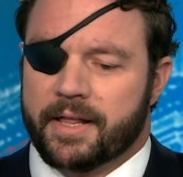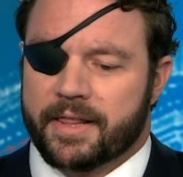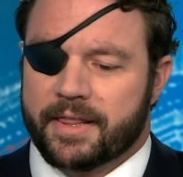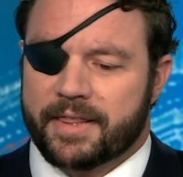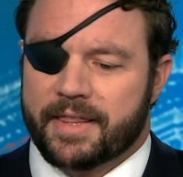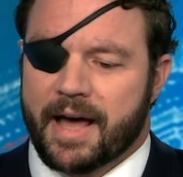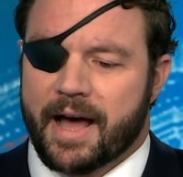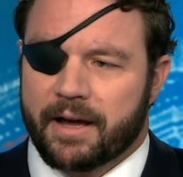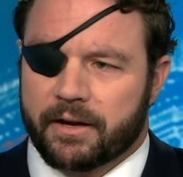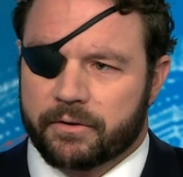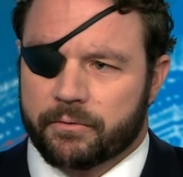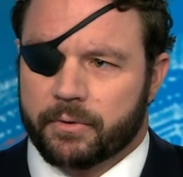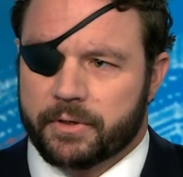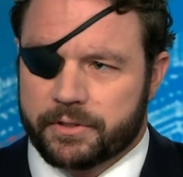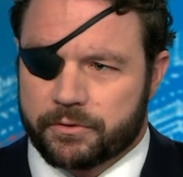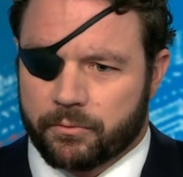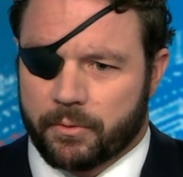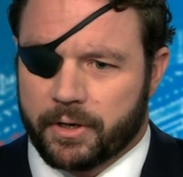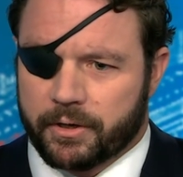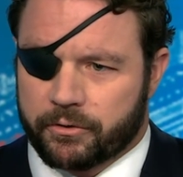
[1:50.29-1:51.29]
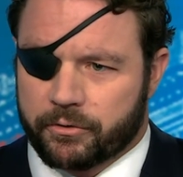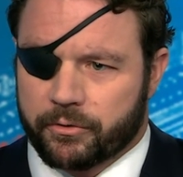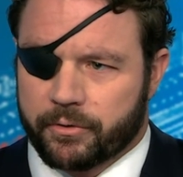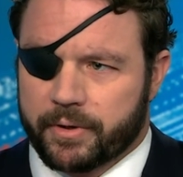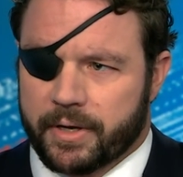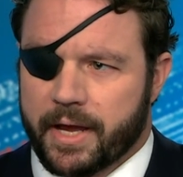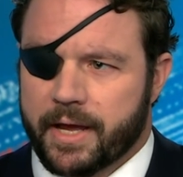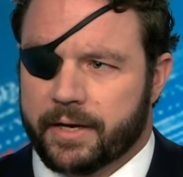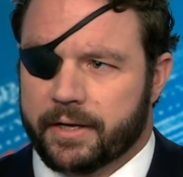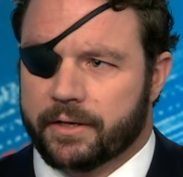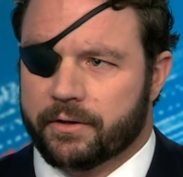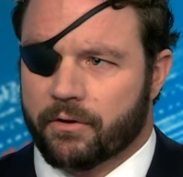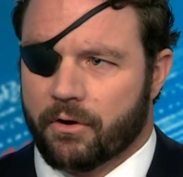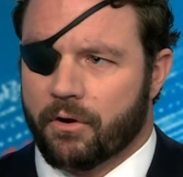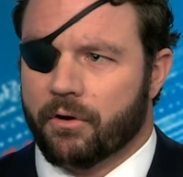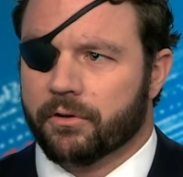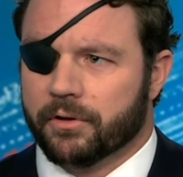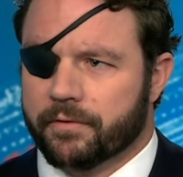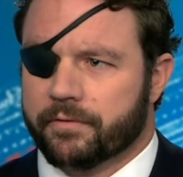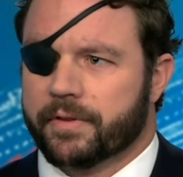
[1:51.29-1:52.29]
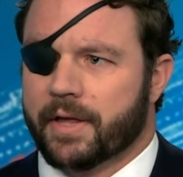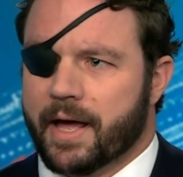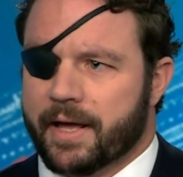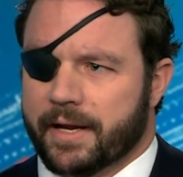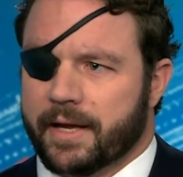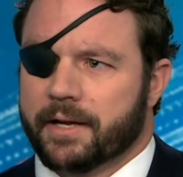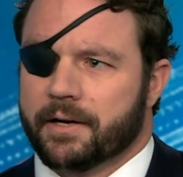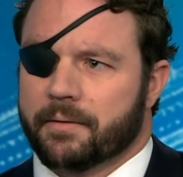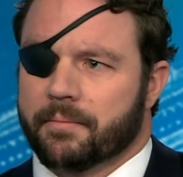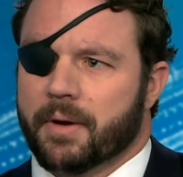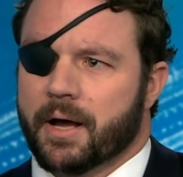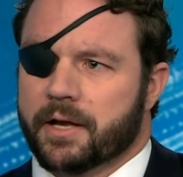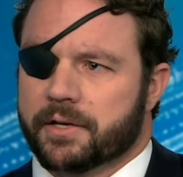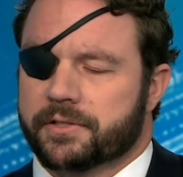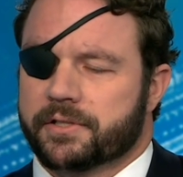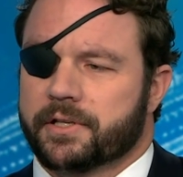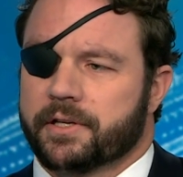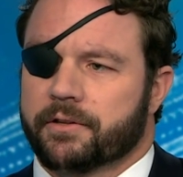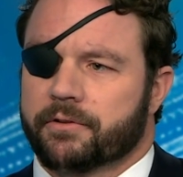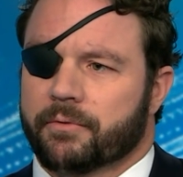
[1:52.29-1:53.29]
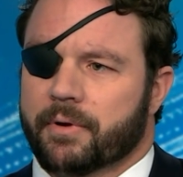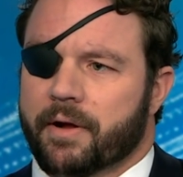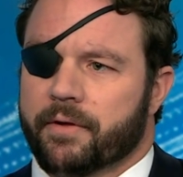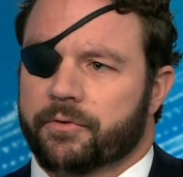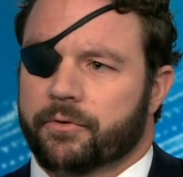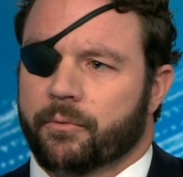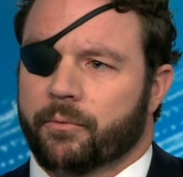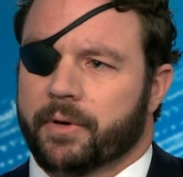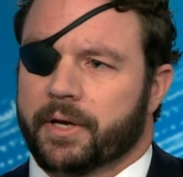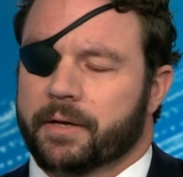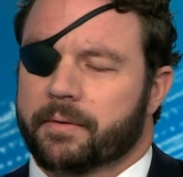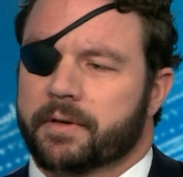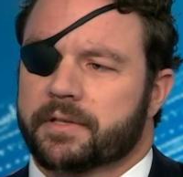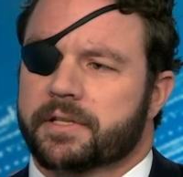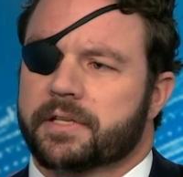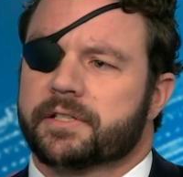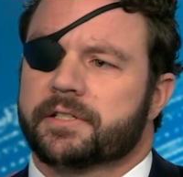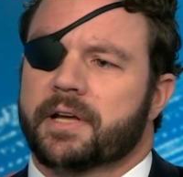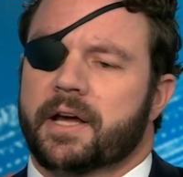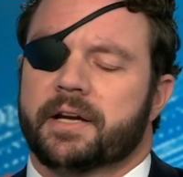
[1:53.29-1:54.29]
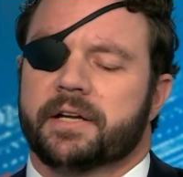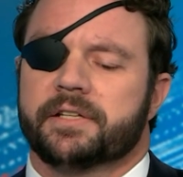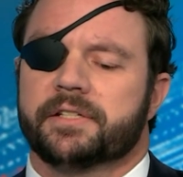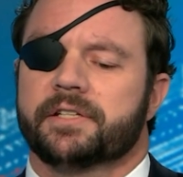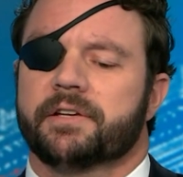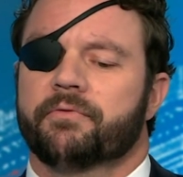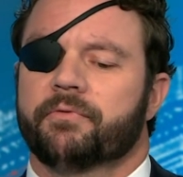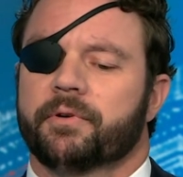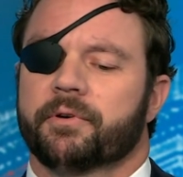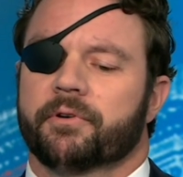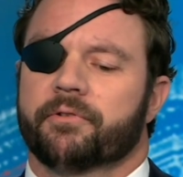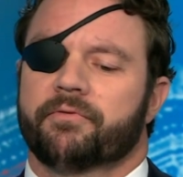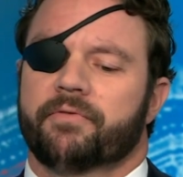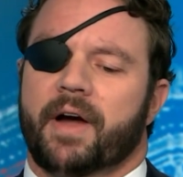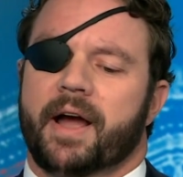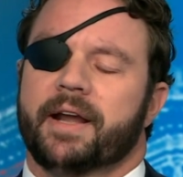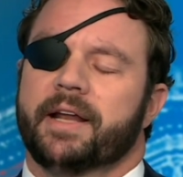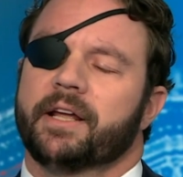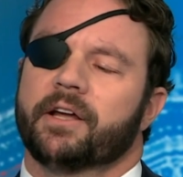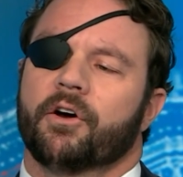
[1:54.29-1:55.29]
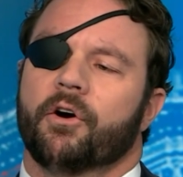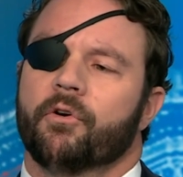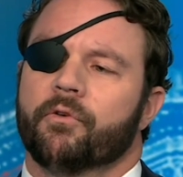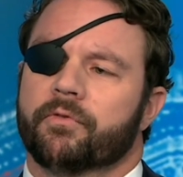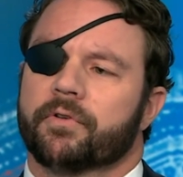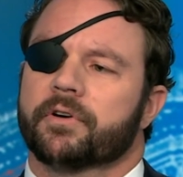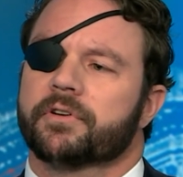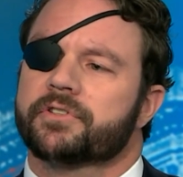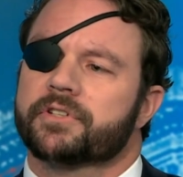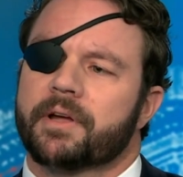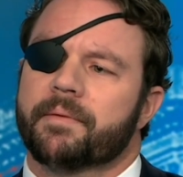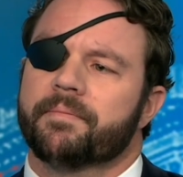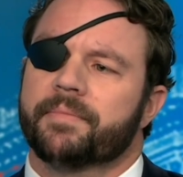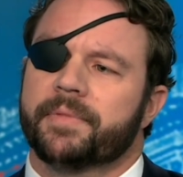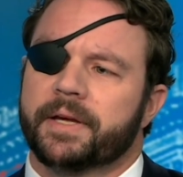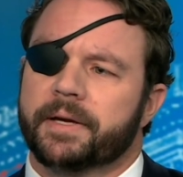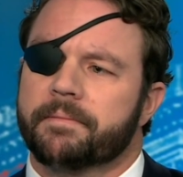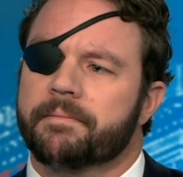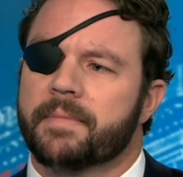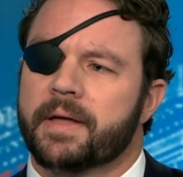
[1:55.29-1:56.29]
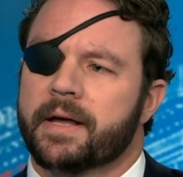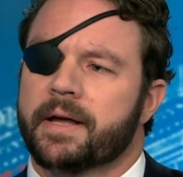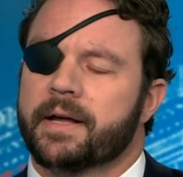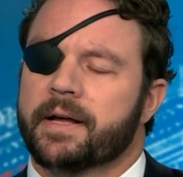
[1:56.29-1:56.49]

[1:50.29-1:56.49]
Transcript: That was what created all of that animosity throughout the week, because it's not as if we were fighting over something.